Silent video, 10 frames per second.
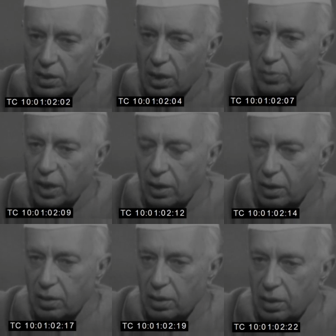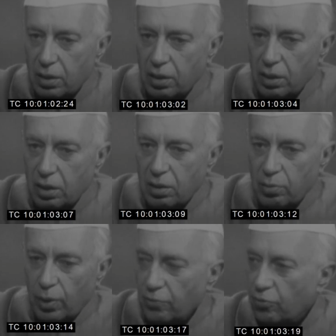something,
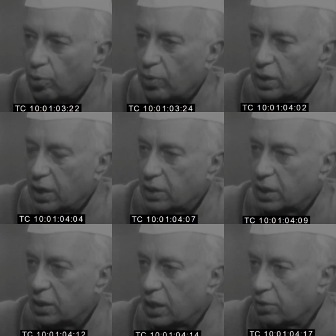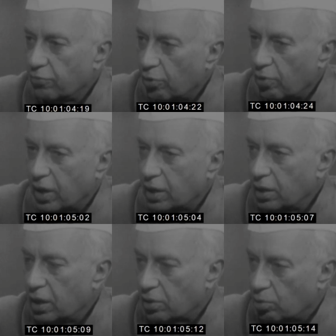one following the other, the other following,
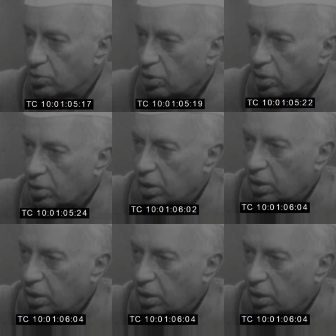it goes on.